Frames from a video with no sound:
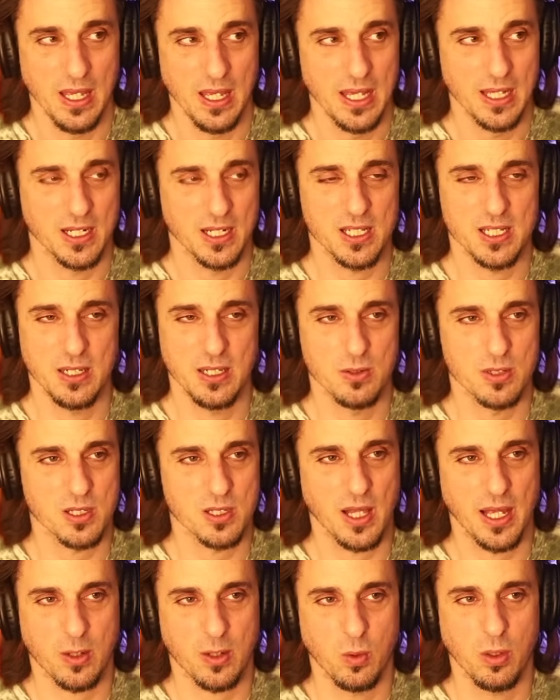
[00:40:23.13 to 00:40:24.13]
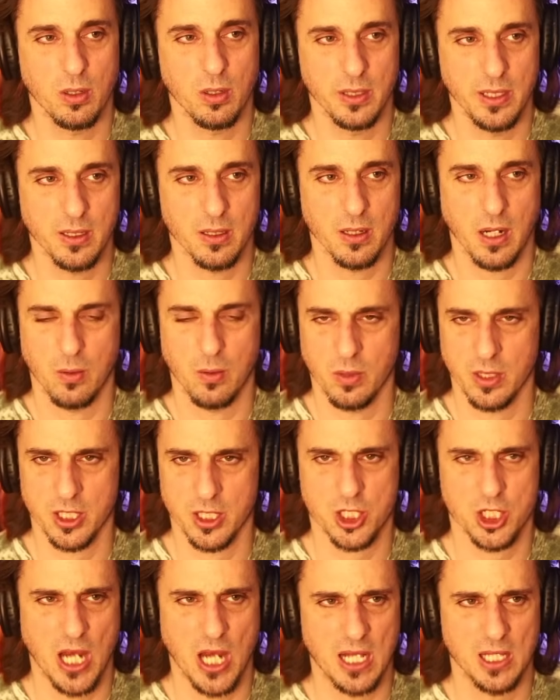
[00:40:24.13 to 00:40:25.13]
Because he was like, well, here, I want to
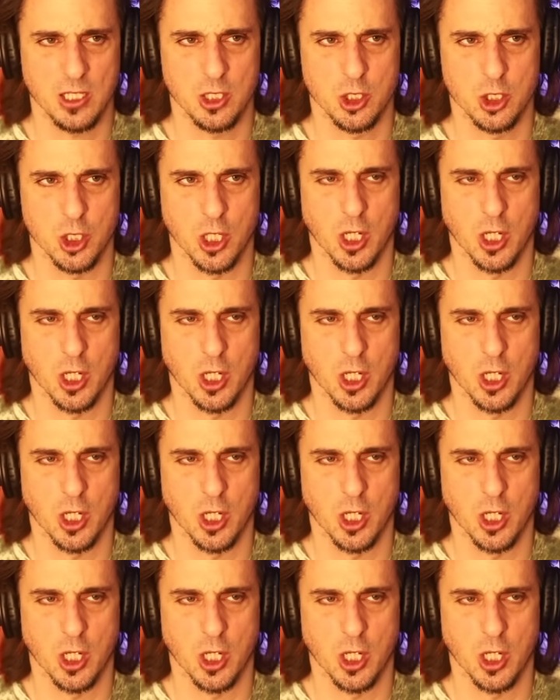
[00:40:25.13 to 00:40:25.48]
challenge